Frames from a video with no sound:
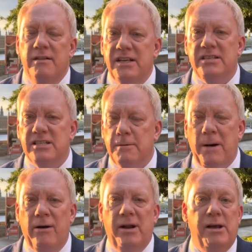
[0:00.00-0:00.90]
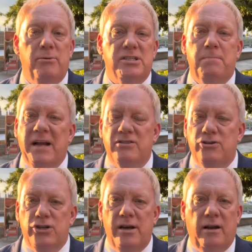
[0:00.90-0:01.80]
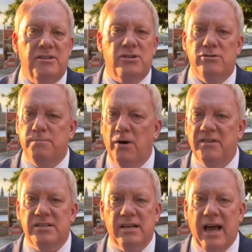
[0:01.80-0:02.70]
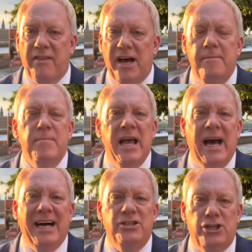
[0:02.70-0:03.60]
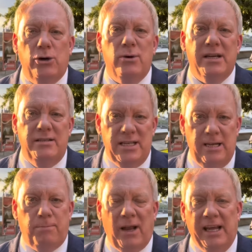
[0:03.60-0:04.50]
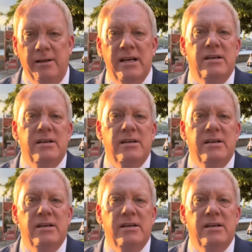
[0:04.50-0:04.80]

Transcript: This is apparently a respected journalist who's put this together and dug deeply.